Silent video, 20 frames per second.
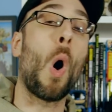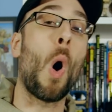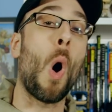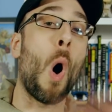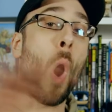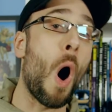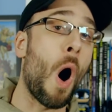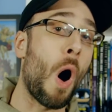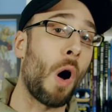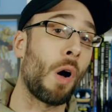
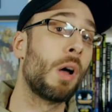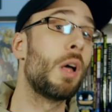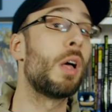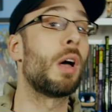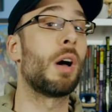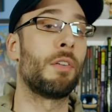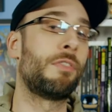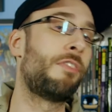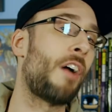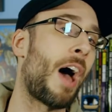all
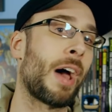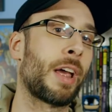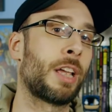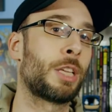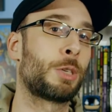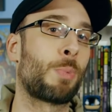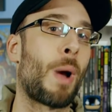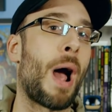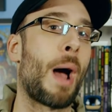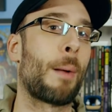of
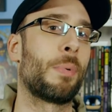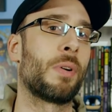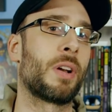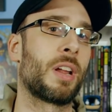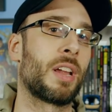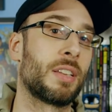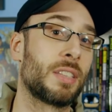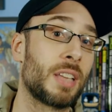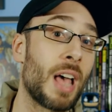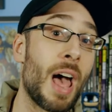Valiant's
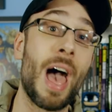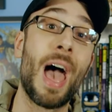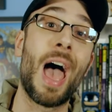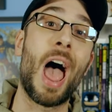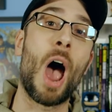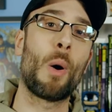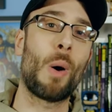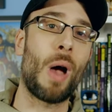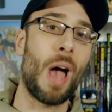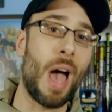properties.
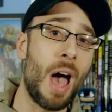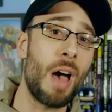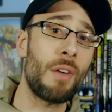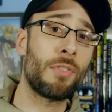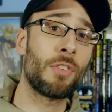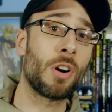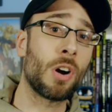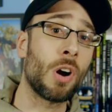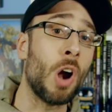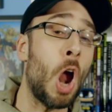
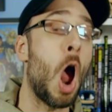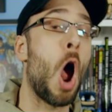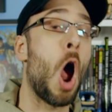However,